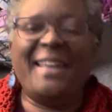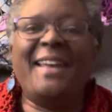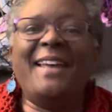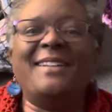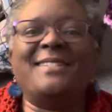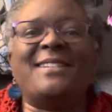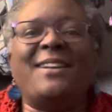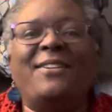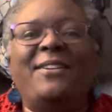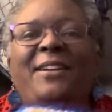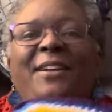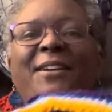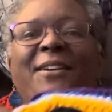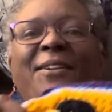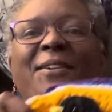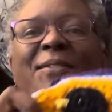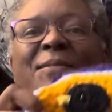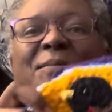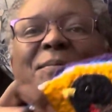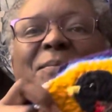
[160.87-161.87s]
So
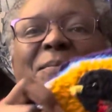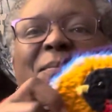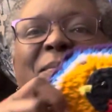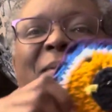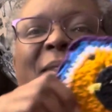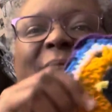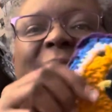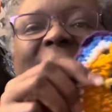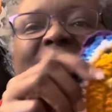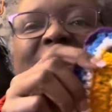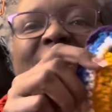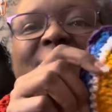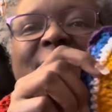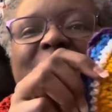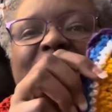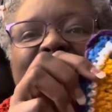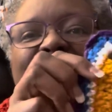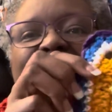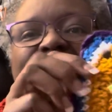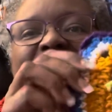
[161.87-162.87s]
here is,
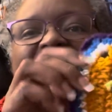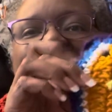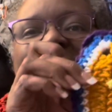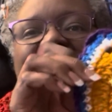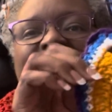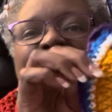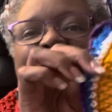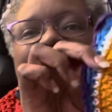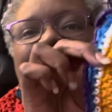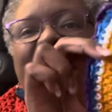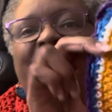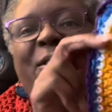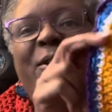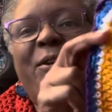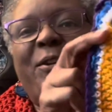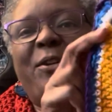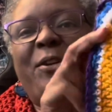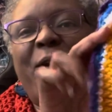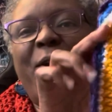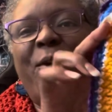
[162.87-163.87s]
isn't that a
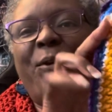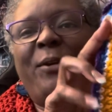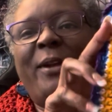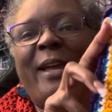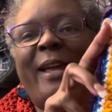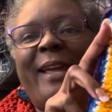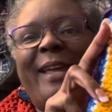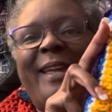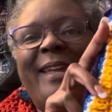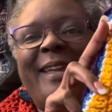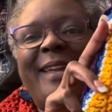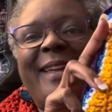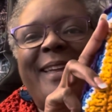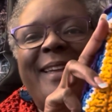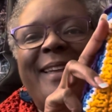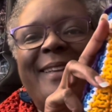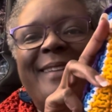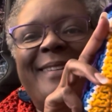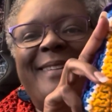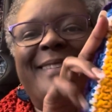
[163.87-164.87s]
cutie?
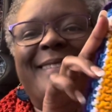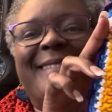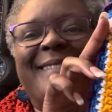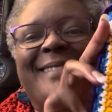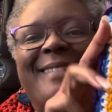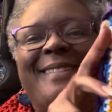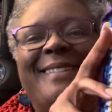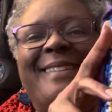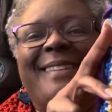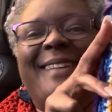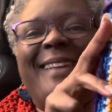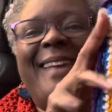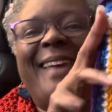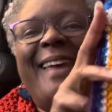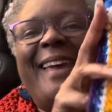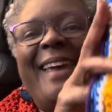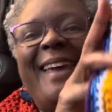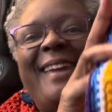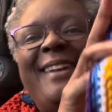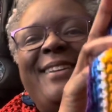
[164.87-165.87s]

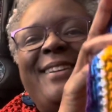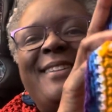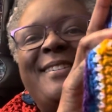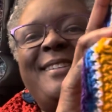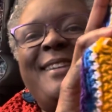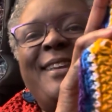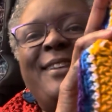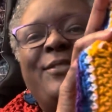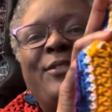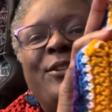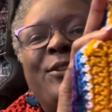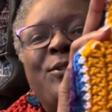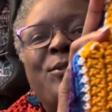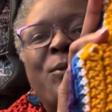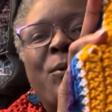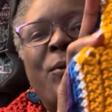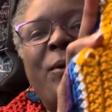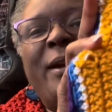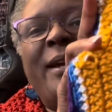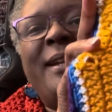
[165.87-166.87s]
And you can see the
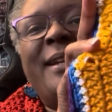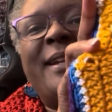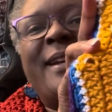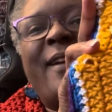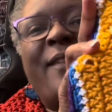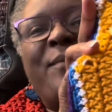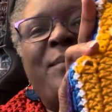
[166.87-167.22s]
join that I'm